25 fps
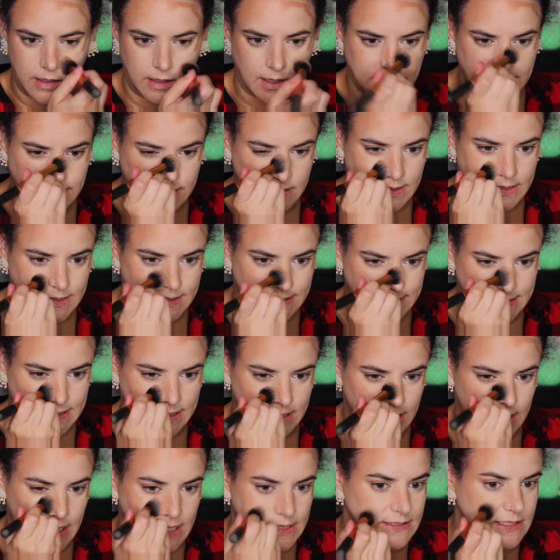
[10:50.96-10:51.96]
As you can
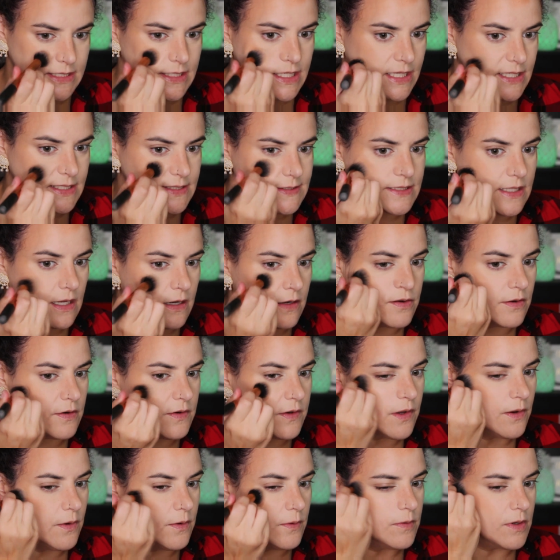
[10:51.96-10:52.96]
see, it has a nice
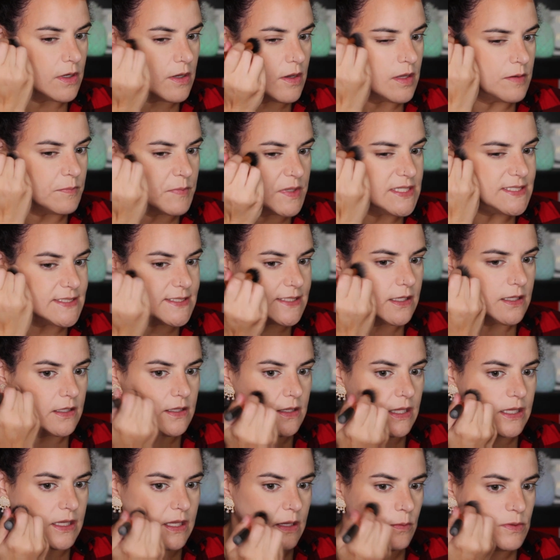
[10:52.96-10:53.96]
undertone on my
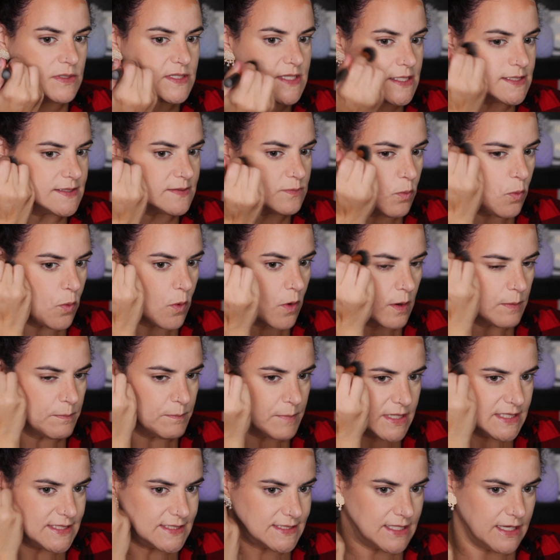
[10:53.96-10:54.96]
skin. Like it does
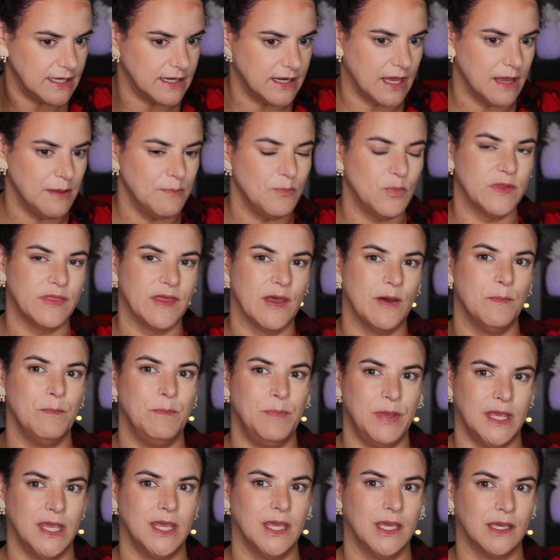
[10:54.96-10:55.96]
warm my skin up
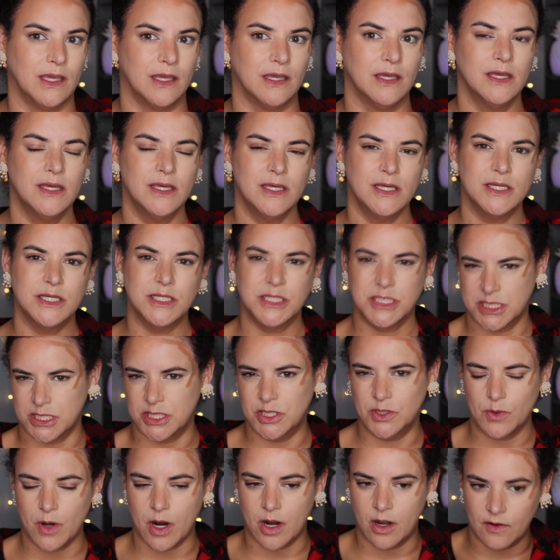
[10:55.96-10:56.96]
without being
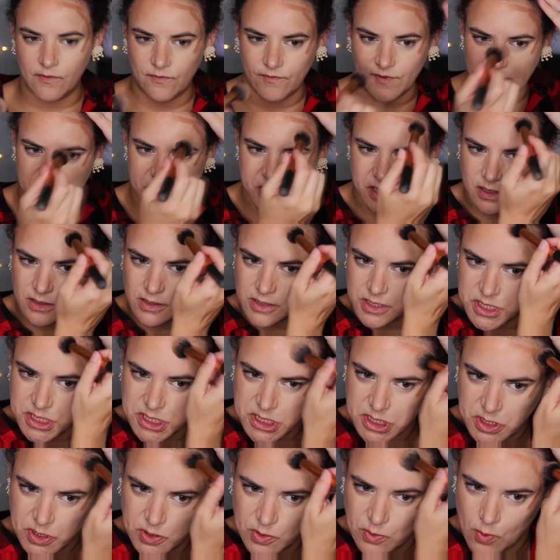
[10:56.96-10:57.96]
too artificial or
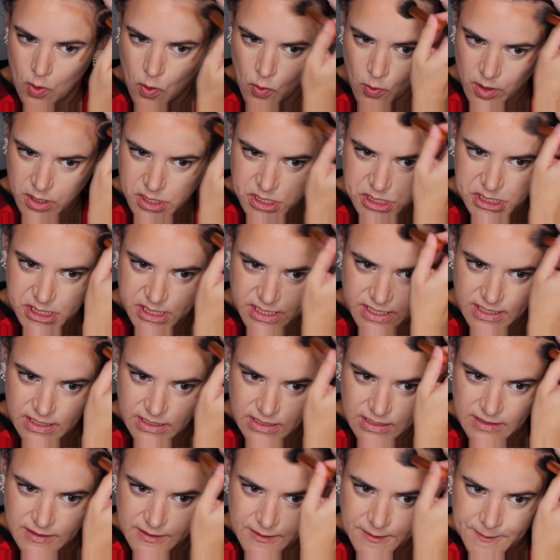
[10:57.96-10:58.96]
too
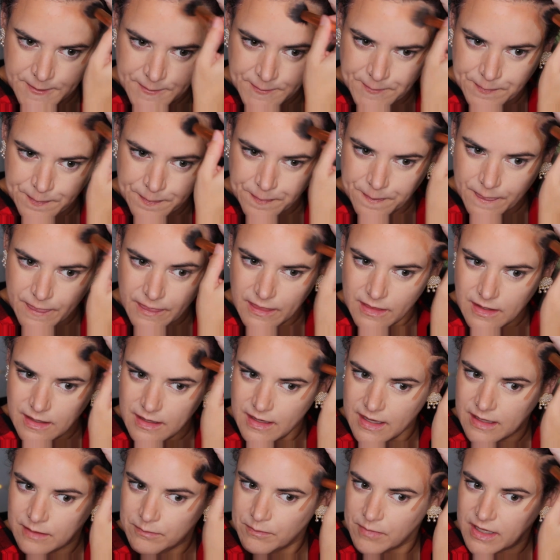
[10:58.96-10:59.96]
orangey.
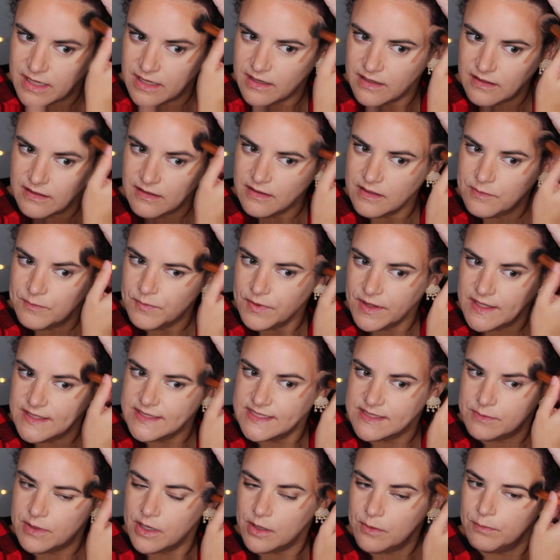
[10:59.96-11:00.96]
And my
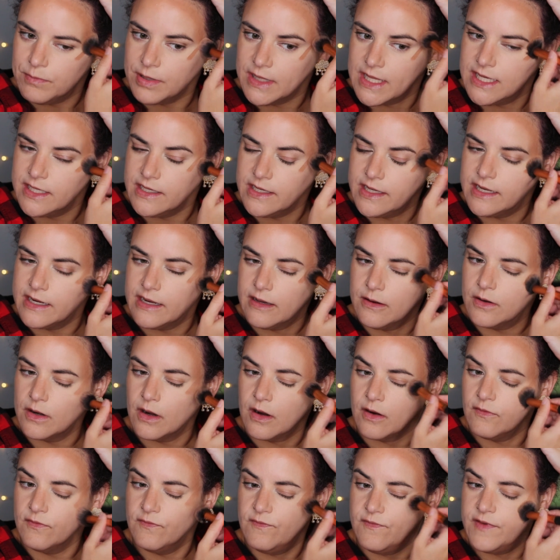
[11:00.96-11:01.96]
complaints about blending it out
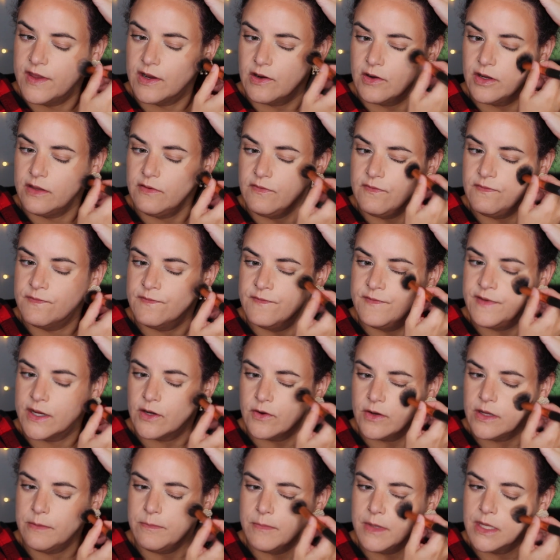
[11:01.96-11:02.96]
are very,
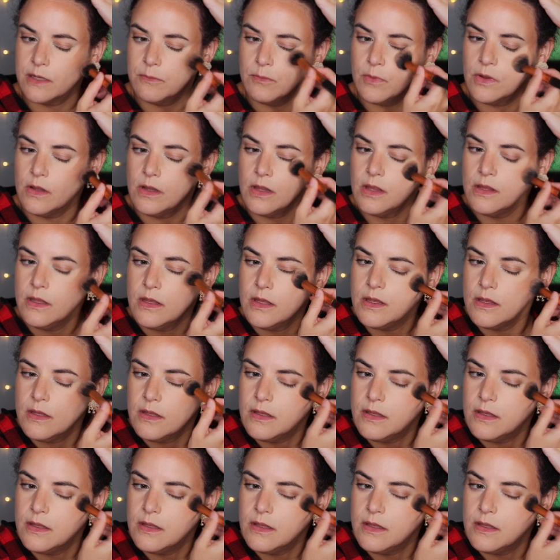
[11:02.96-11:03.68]
very minimal.